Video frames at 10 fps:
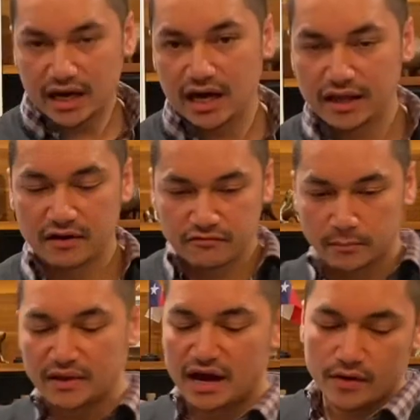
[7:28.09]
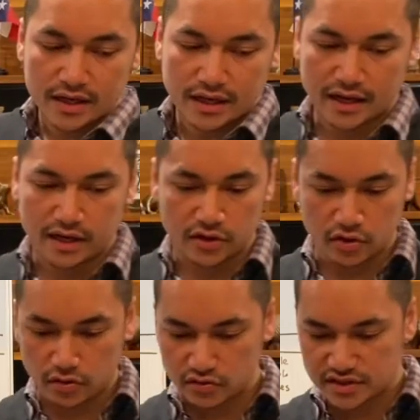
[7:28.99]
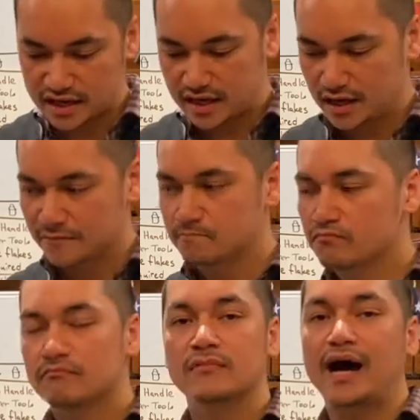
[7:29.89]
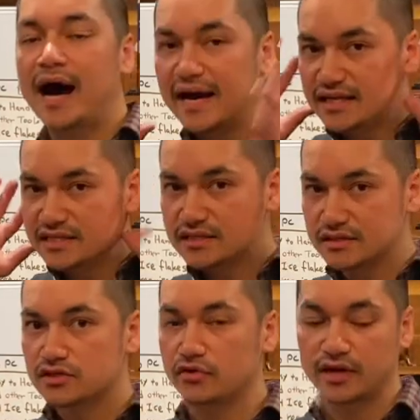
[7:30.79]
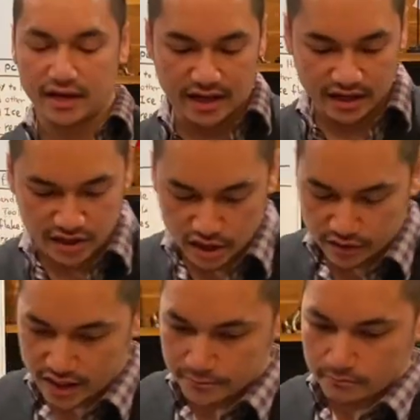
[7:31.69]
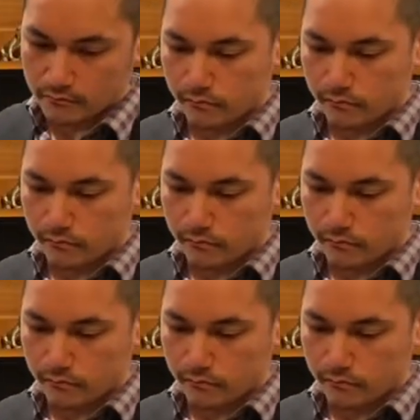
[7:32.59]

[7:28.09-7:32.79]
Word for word: Uh, and then from now on, I'm going to use uh, ice so you can kind of hear it.